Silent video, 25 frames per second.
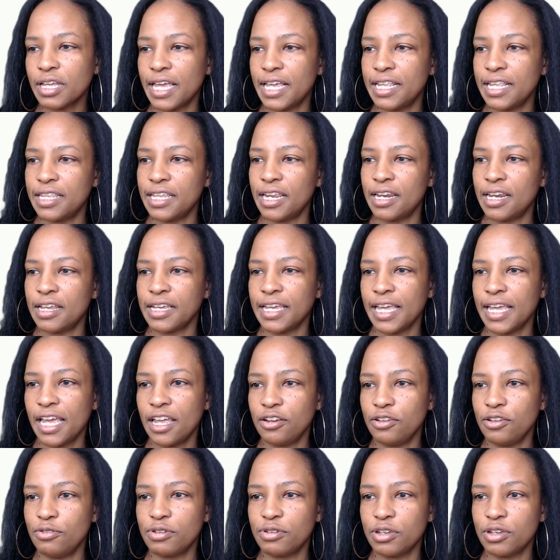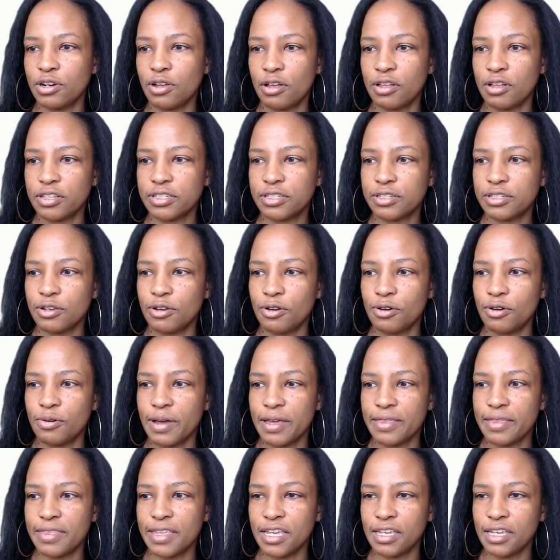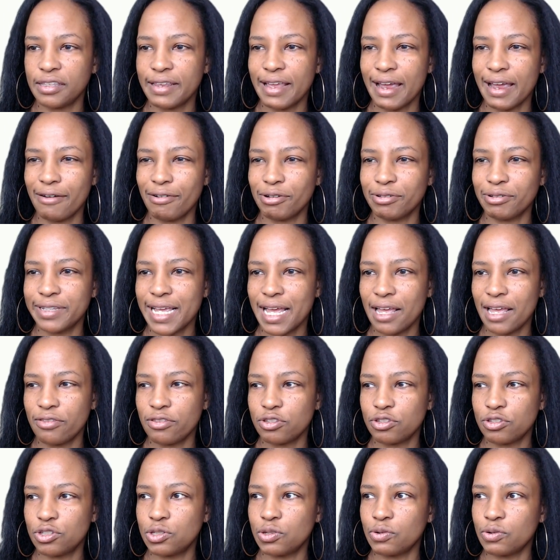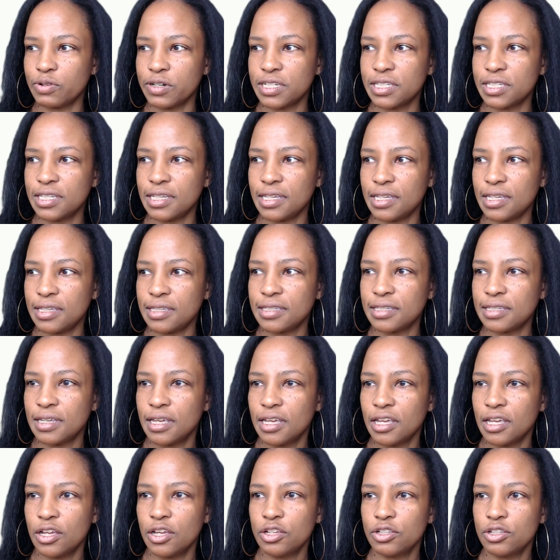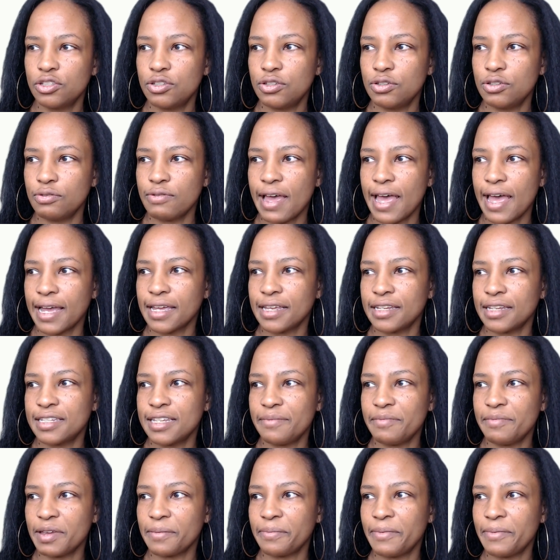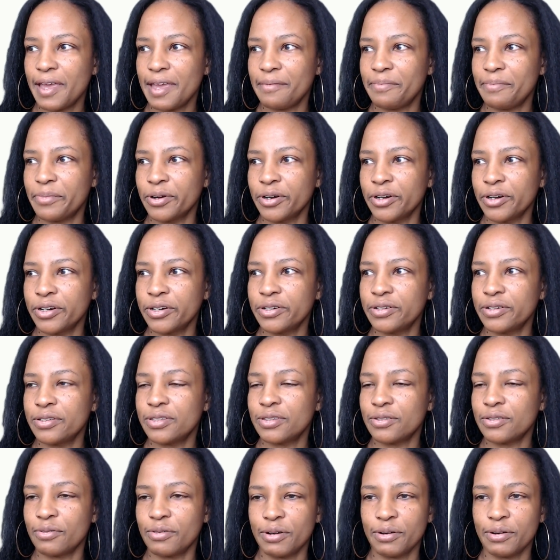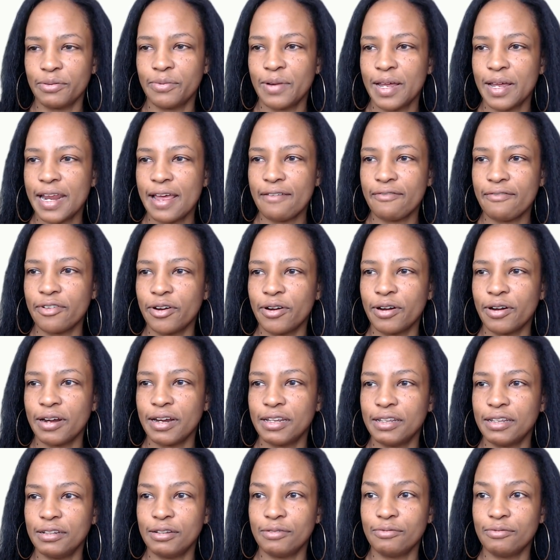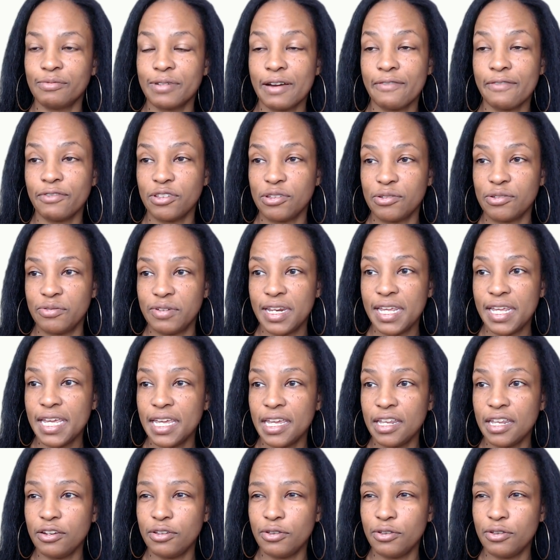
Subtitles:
And then again, you can also, I think, narrow down the sources to academic papers or whatever you need.